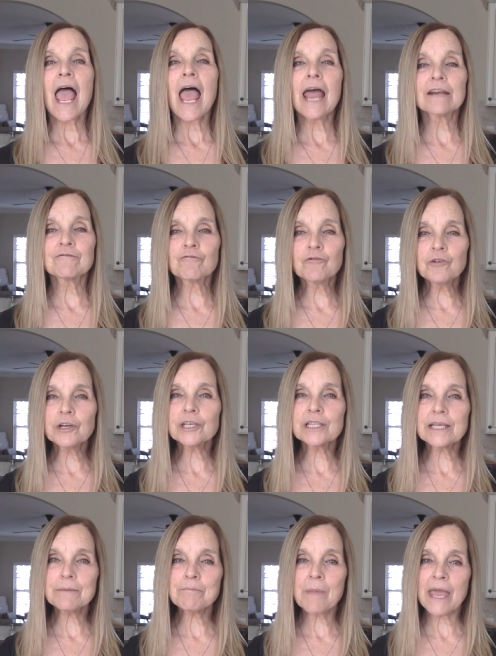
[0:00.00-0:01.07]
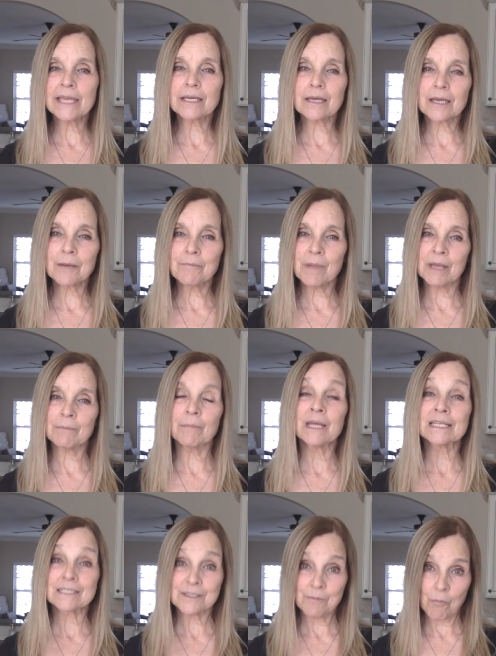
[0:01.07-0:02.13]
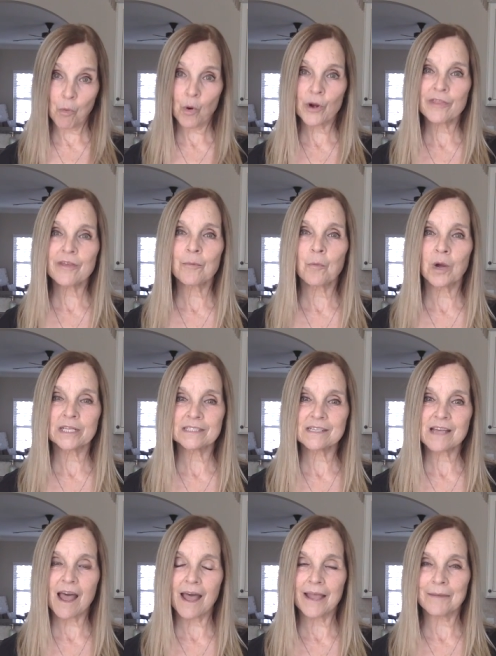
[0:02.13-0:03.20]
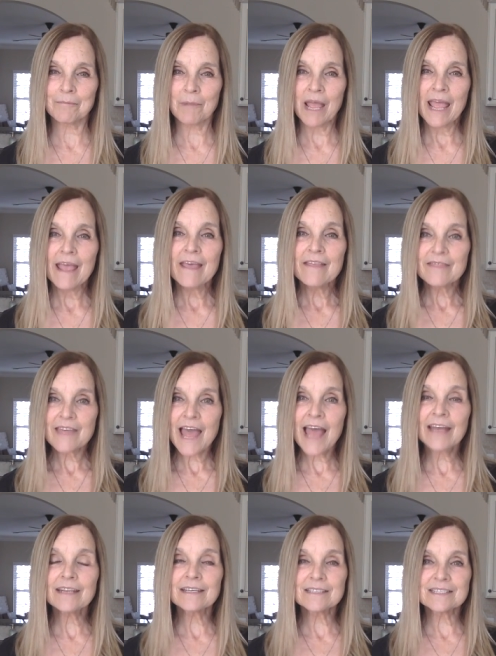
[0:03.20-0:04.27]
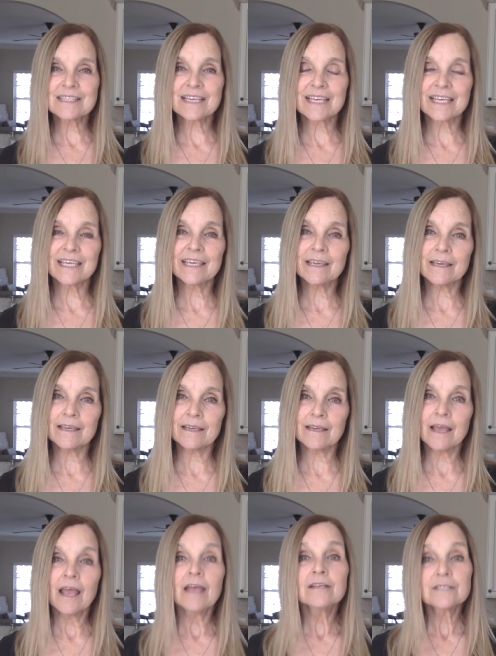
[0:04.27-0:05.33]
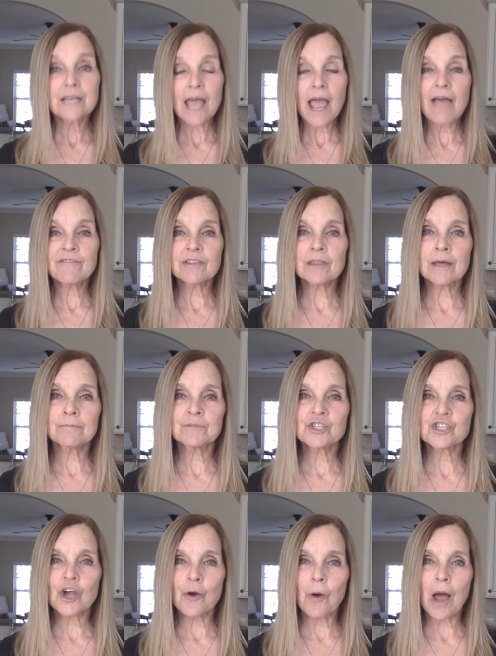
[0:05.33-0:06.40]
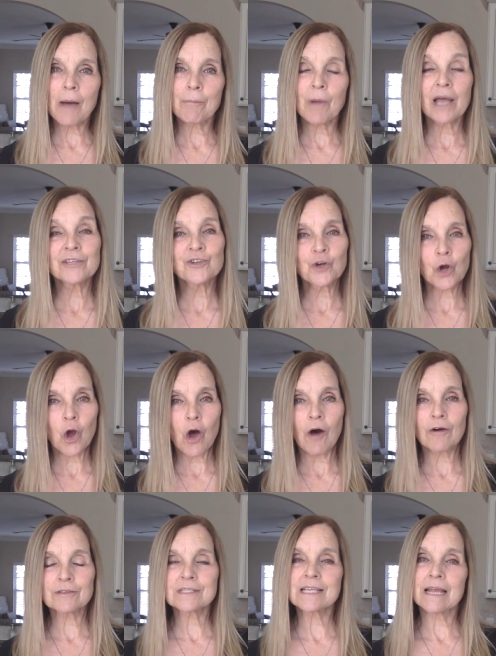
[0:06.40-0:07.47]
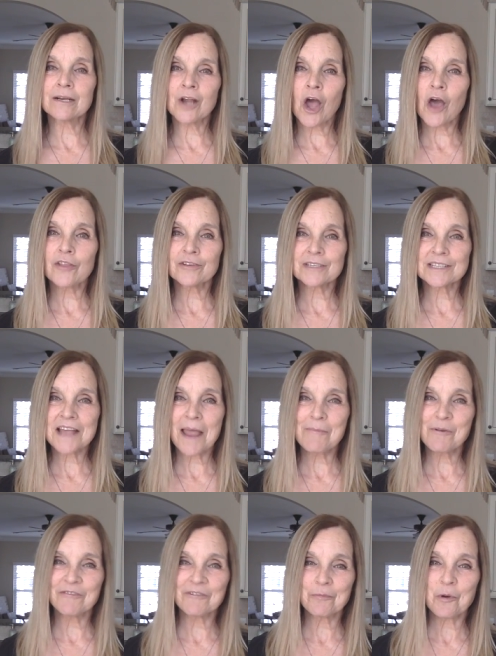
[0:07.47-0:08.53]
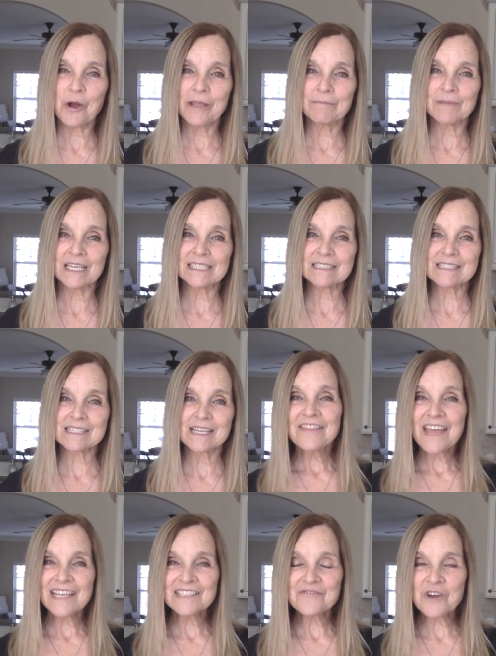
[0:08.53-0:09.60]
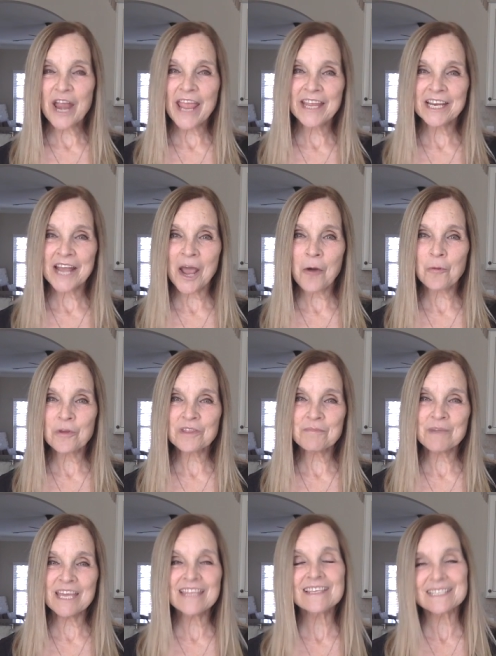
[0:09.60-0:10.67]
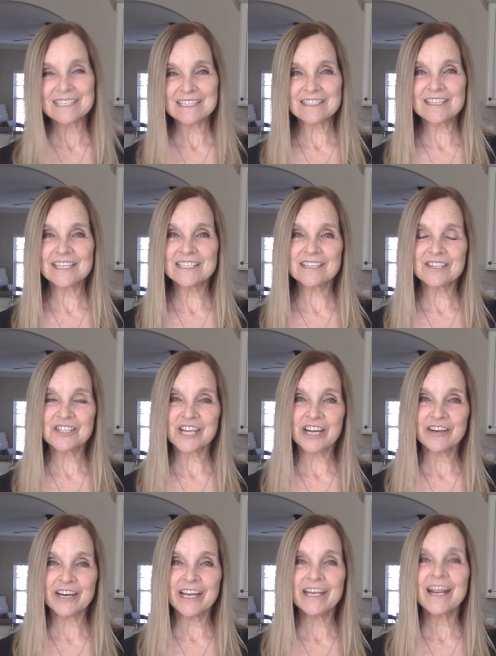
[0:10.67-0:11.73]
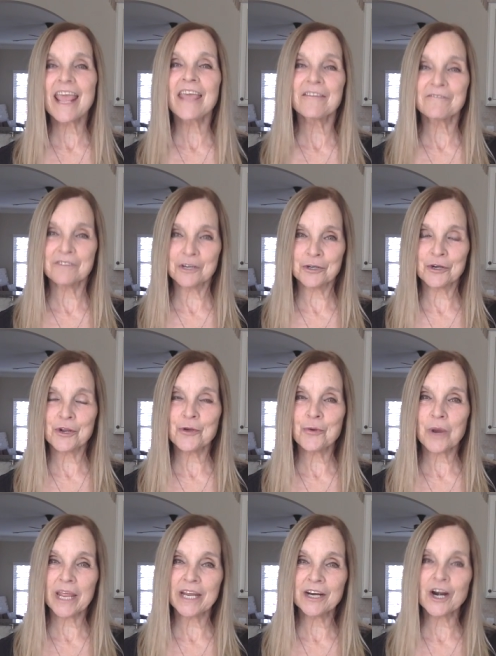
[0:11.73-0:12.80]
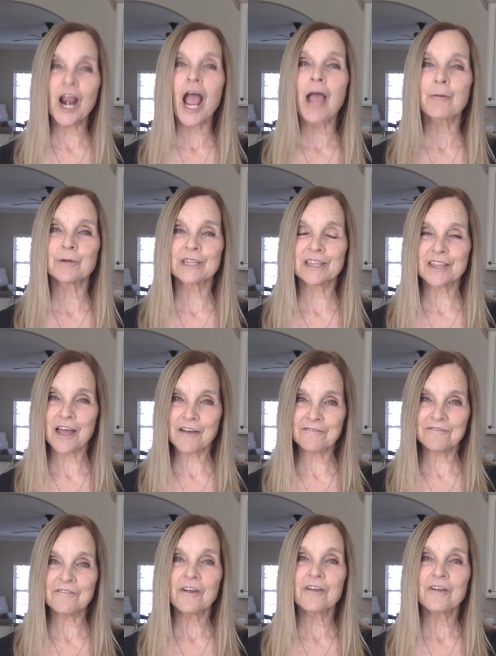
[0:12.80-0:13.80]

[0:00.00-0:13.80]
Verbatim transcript: and really make a commitment more than one time. That is the key to having them show up on your calls and other type of appointments. Thanks for hanging out with me. This is Lisa Jared. If you're new here, I would love